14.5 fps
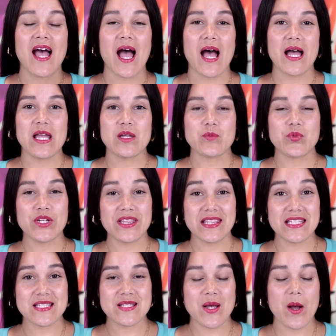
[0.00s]
I put
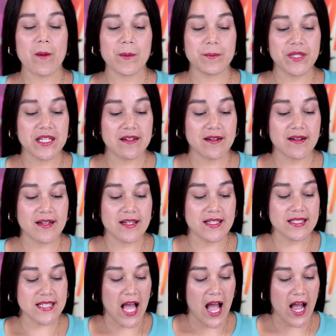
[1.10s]
this up
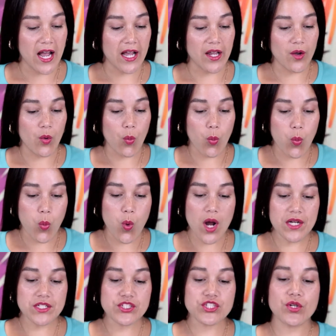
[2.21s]
because I
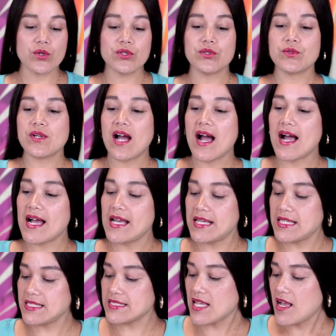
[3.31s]
want to show you
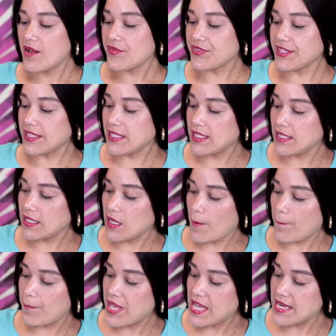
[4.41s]
guys the
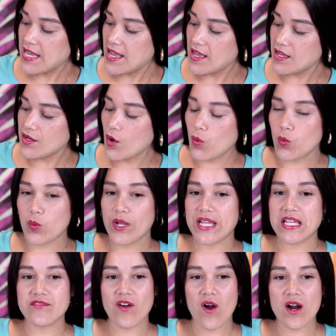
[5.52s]
bedhead
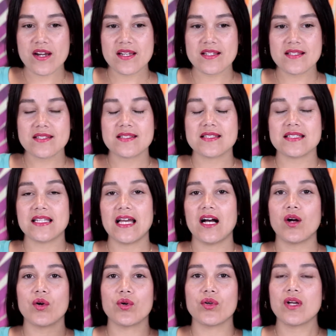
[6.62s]
wave artist.
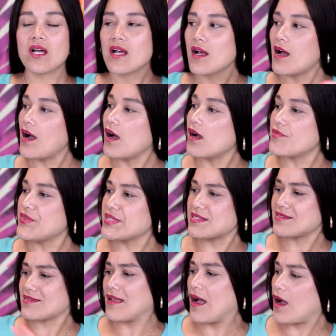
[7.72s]
Now this
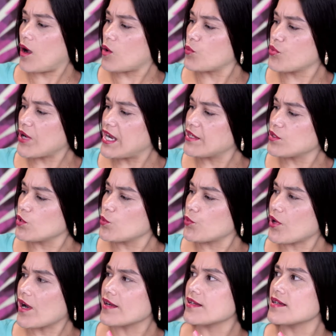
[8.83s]
is not a brand new
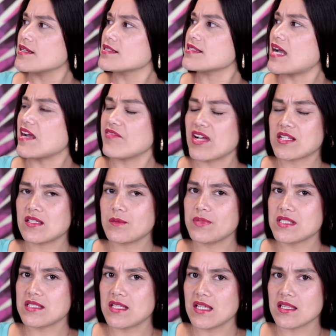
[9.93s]
product. I've actually been
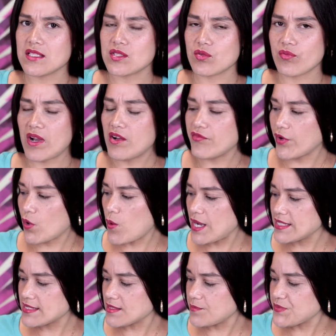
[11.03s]
seeing this around for
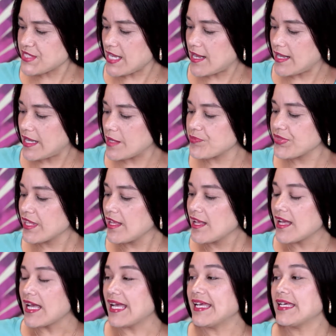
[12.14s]
quite some time,
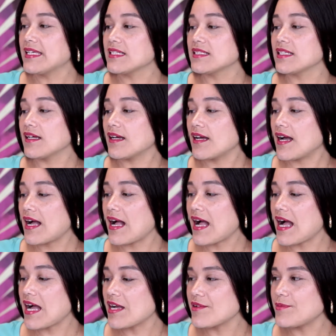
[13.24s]
and
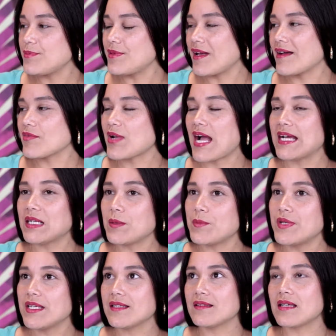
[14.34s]
I've kind of
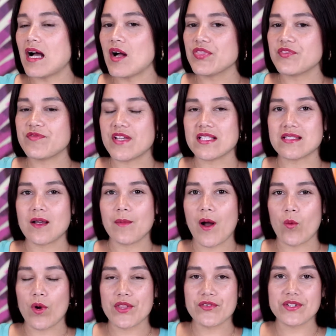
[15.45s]
been on the fence about
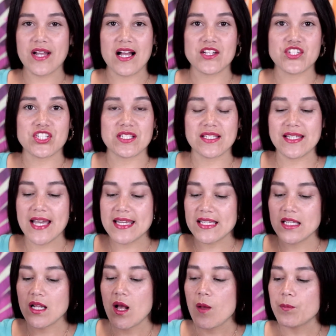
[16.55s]
whether or not I should get
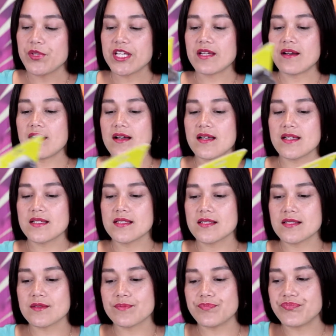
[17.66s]
it,
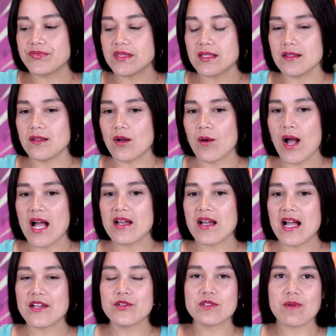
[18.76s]
because you know,
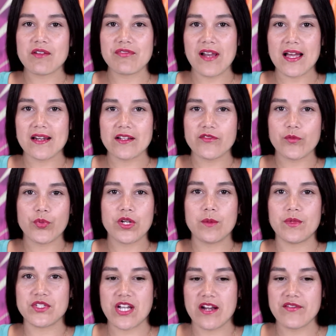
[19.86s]
I use my flat iron for pretty
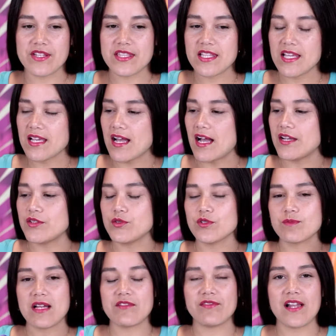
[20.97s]
much everything. I use
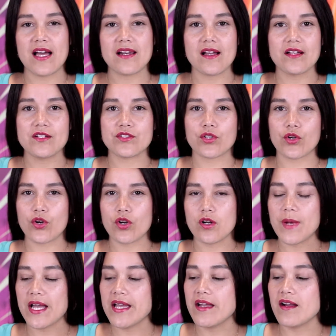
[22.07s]
my flat iron to curl
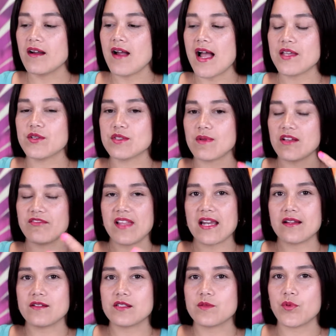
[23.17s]
my hair. I use my flat
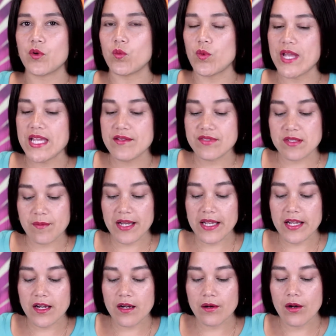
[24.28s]
iron to put waves in my
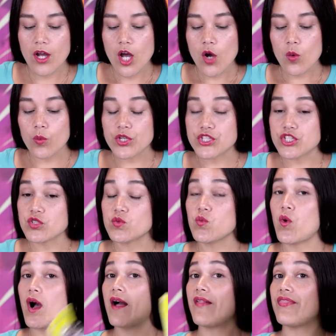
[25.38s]
hair, which is
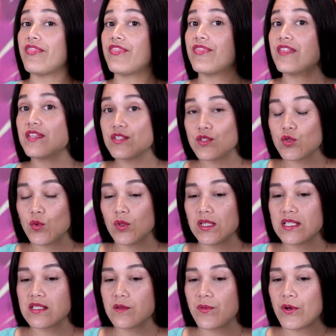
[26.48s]
what this tool
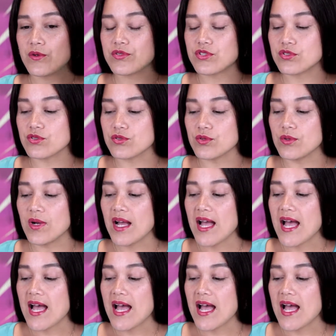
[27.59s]
is supposed to do.